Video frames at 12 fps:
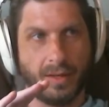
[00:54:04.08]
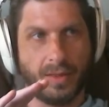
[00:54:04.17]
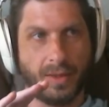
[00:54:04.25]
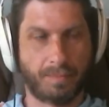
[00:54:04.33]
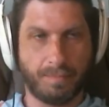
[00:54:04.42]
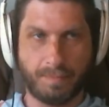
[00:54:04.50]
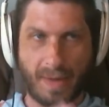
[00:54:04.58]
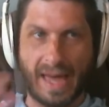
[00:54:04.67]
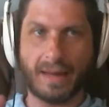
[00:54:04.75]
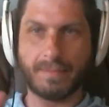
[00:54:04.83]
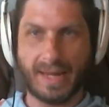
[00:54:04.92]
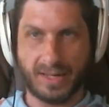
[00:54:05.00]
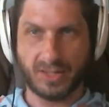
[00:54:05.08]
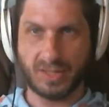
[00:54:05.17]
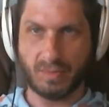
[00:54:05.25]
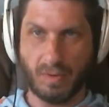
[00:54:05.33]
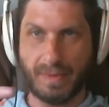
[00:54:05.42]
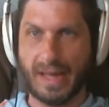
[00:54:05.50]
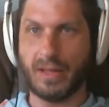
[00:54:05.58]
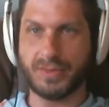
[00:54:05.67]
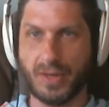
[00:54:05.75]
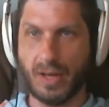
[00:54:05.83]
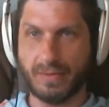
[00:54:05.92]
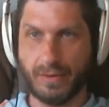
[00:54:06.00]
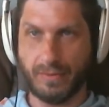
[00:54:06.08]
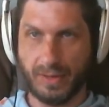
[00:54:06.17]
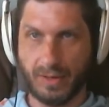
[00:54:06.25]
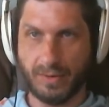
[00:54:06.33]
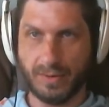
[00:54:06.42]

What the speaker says: the bad matches will bounce off of you.